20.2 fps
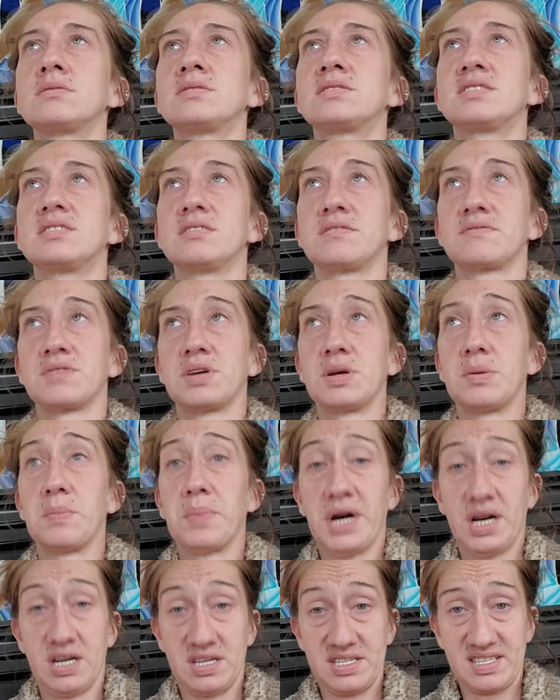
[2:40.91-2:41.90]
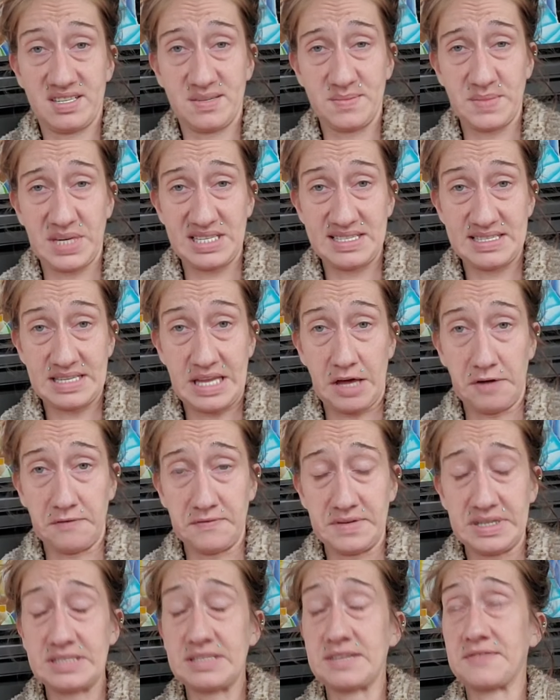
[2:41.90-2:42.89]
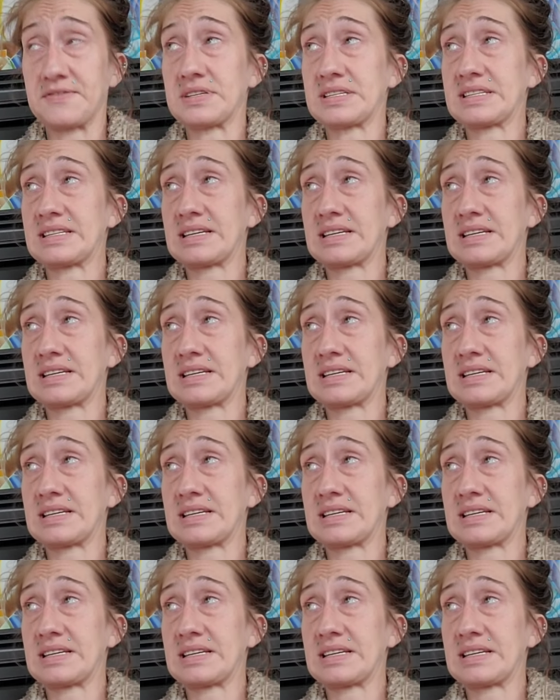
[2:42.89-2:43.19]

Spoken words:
different parts of myself and different